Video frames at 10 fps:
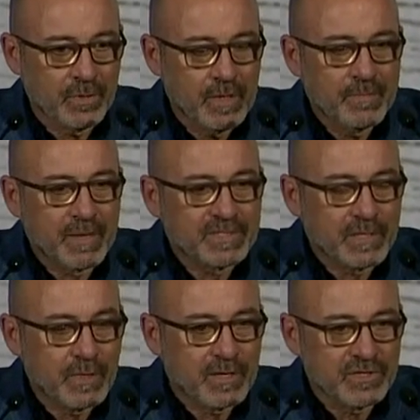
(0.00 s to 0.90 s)
health
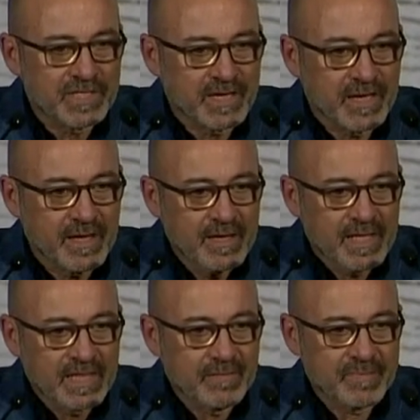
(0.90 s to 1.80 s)
and
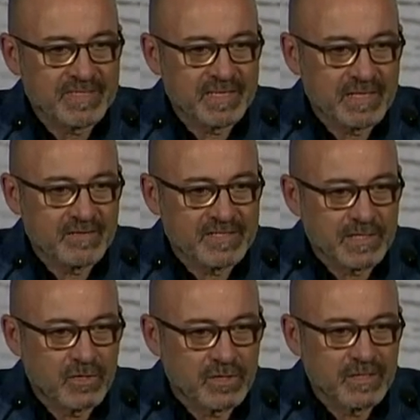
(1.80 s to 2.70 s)
repopulate our
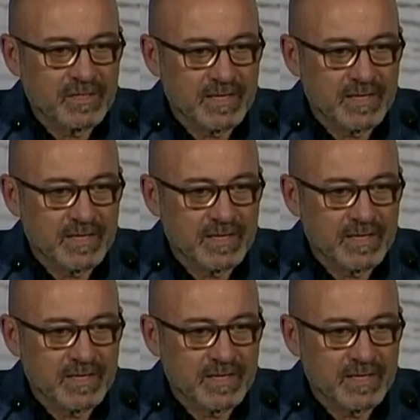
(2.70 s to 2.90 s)
seas,